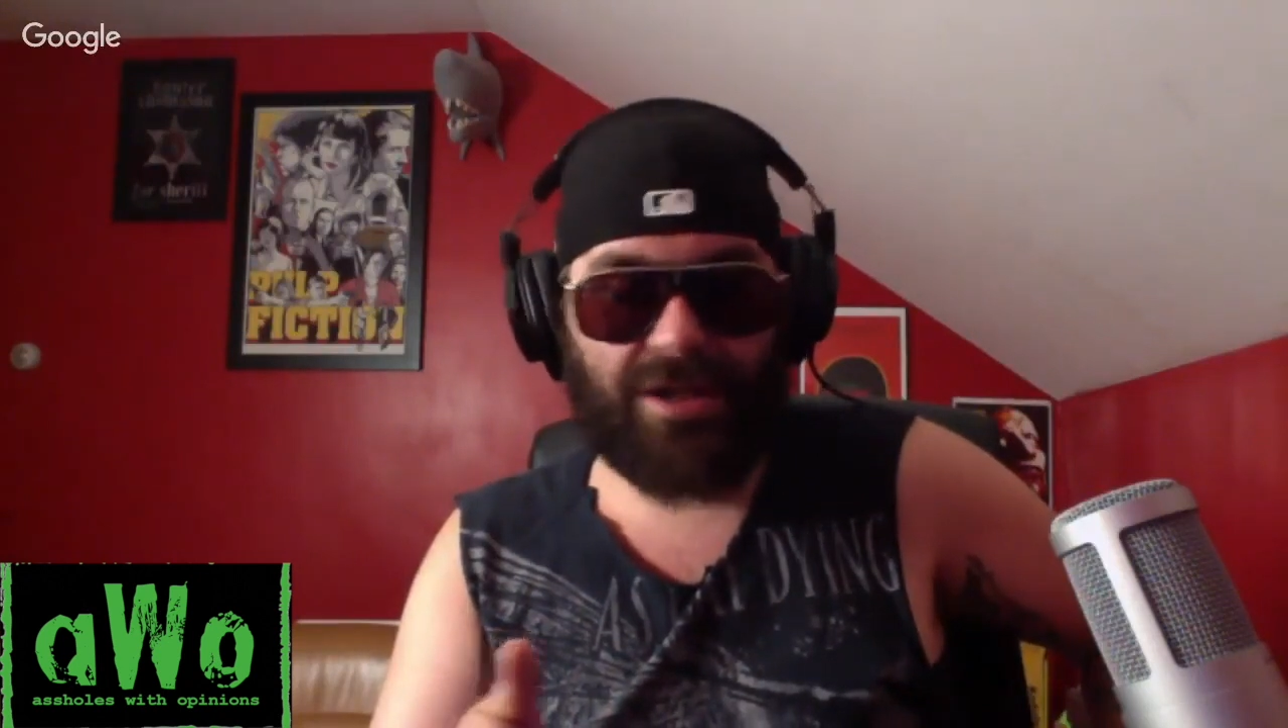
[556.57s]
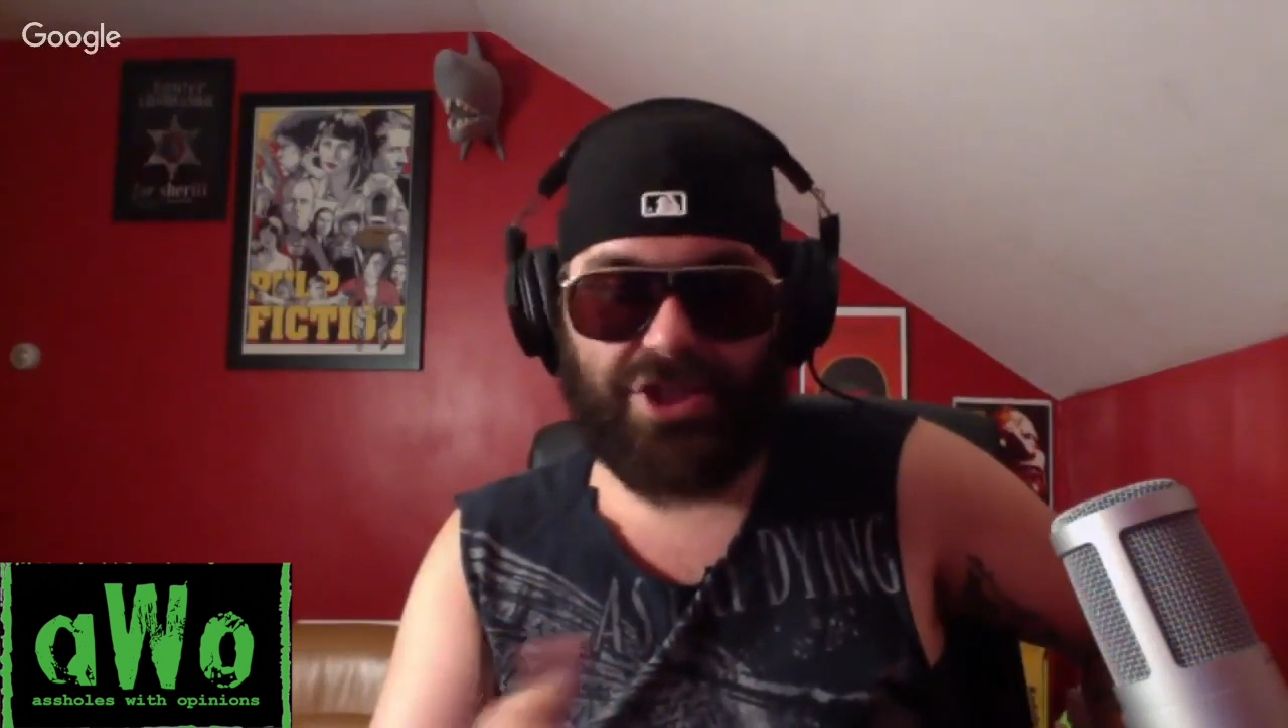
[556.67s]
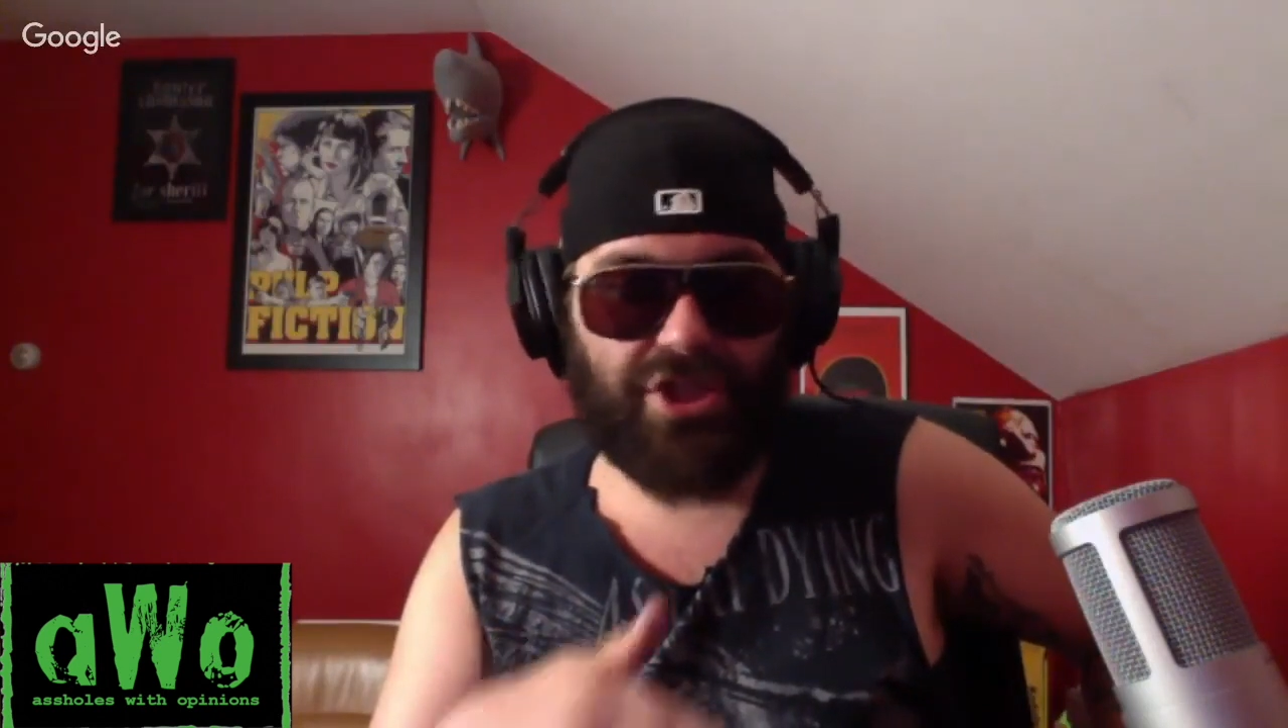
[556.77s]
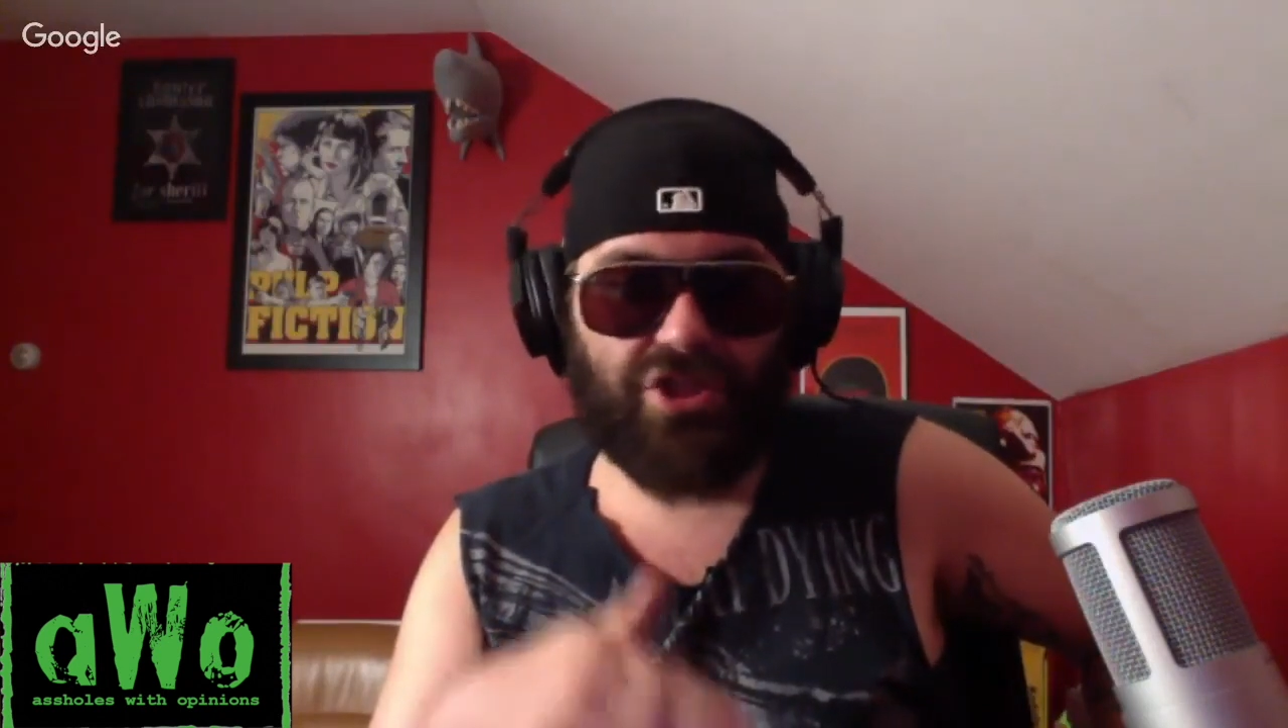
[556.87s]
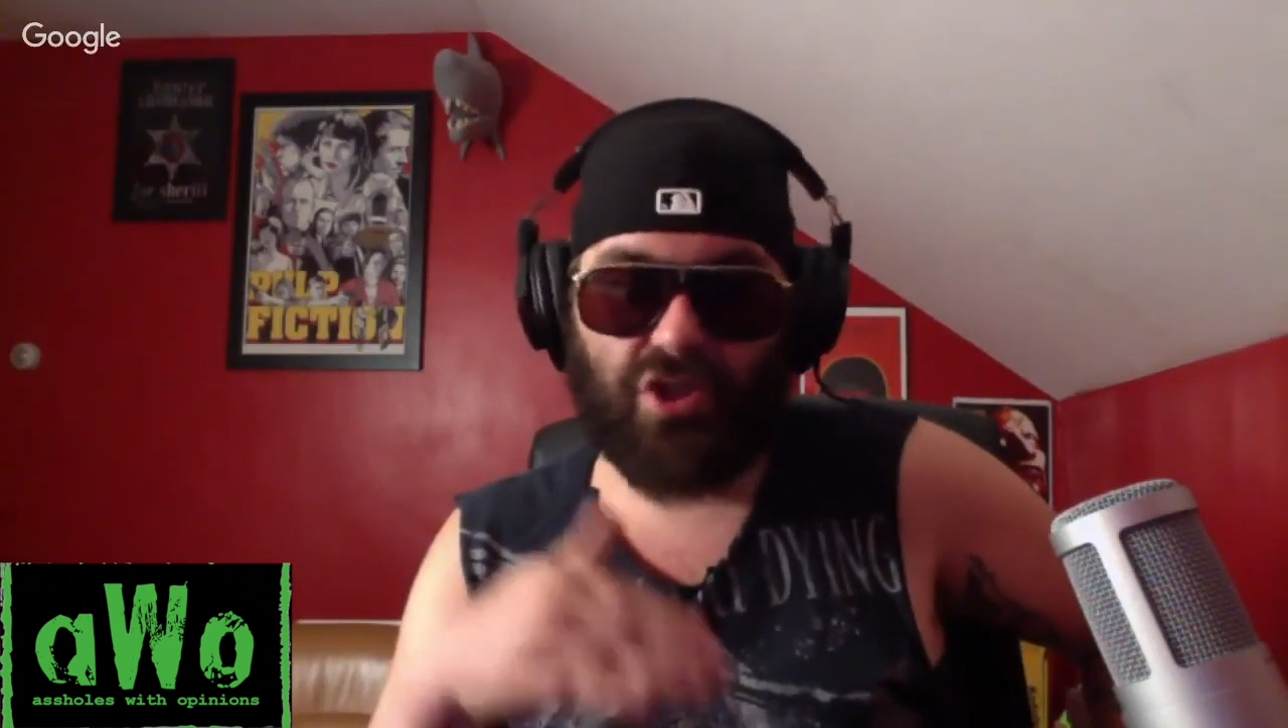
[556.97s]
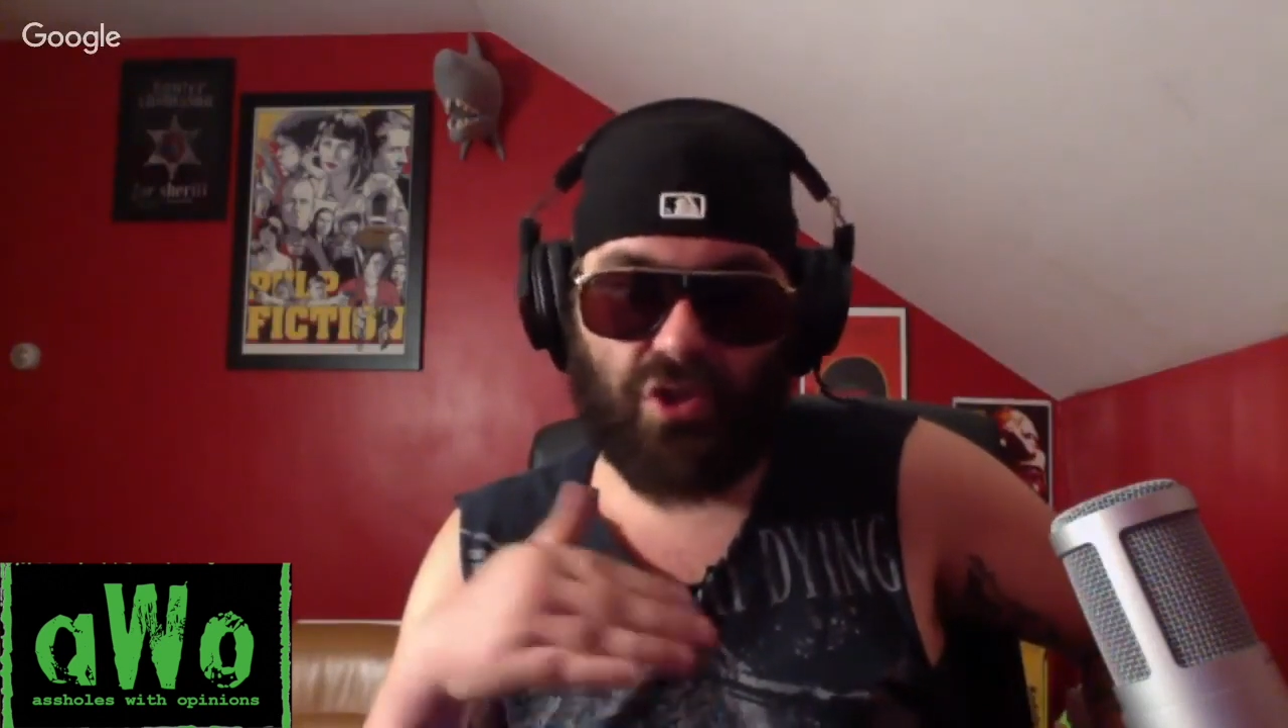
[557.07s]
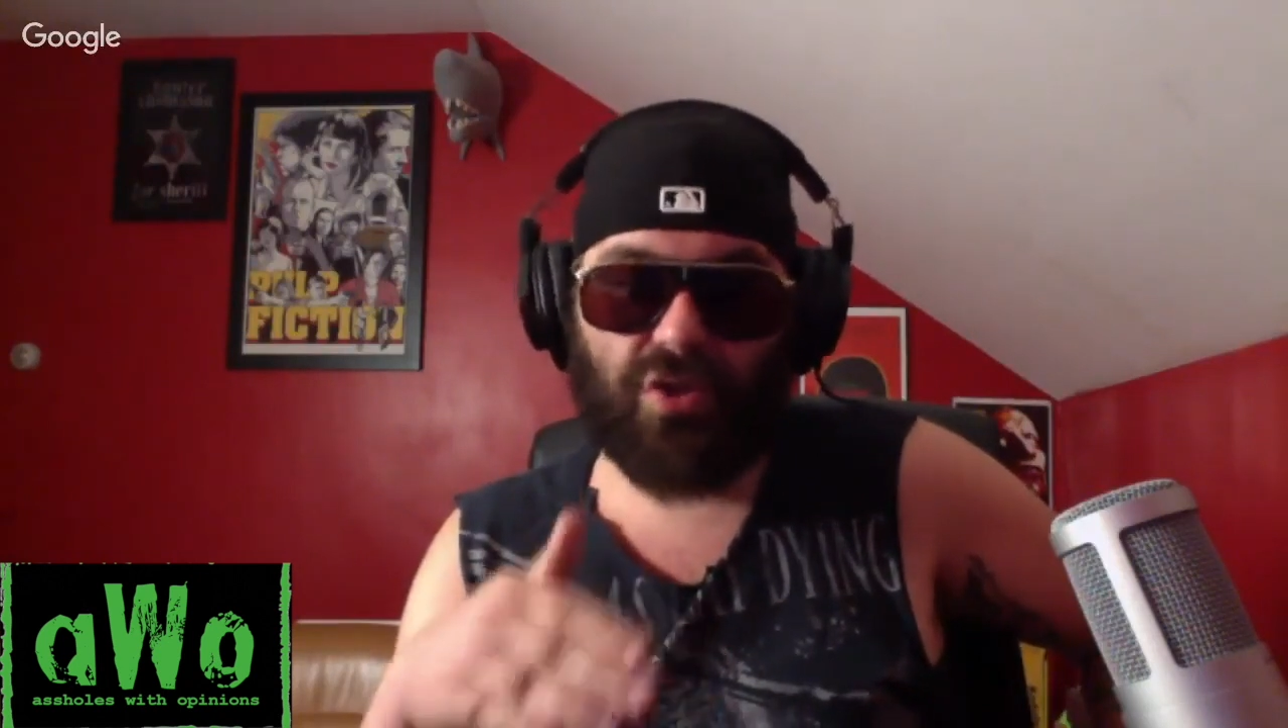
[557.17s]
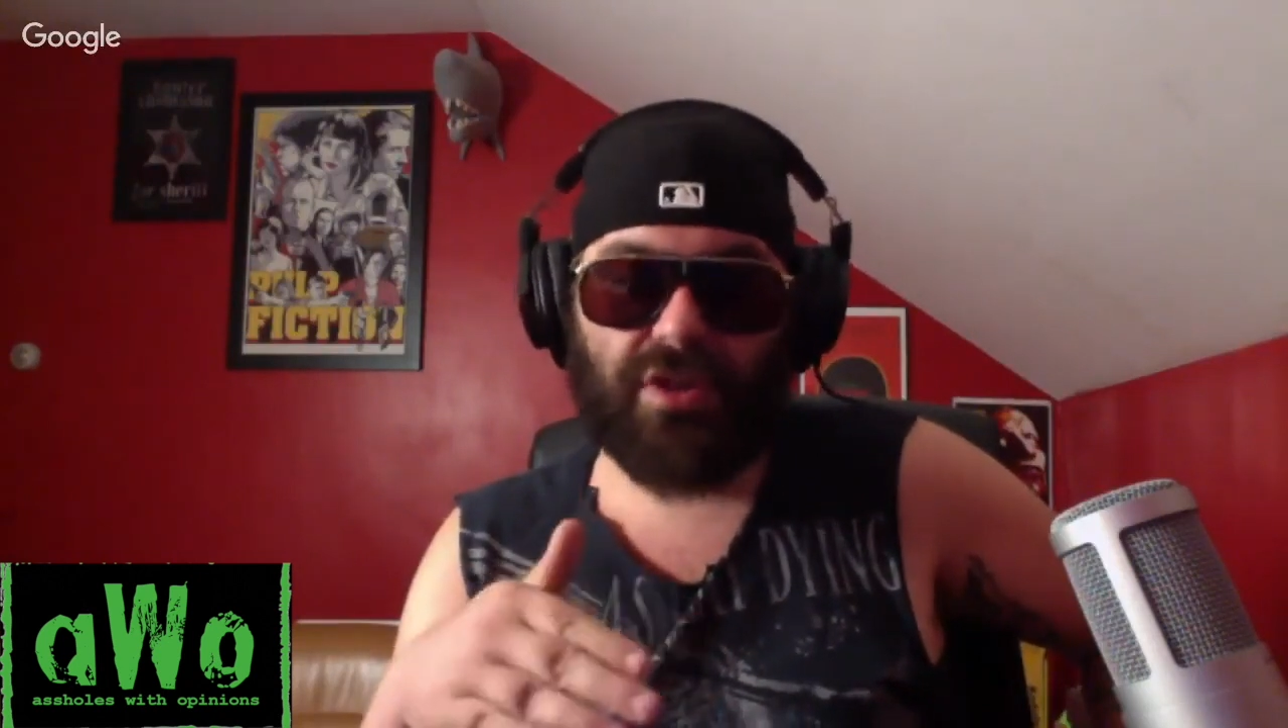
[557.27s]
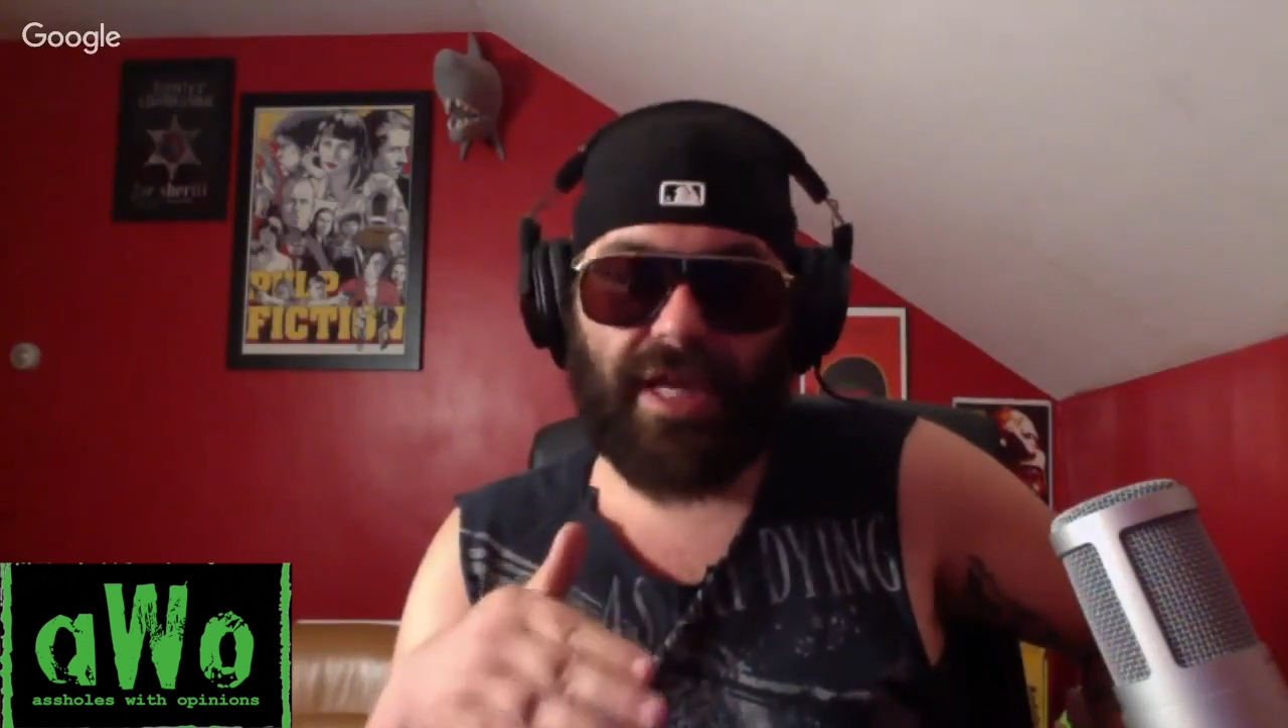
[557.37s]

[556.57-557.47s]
She just looked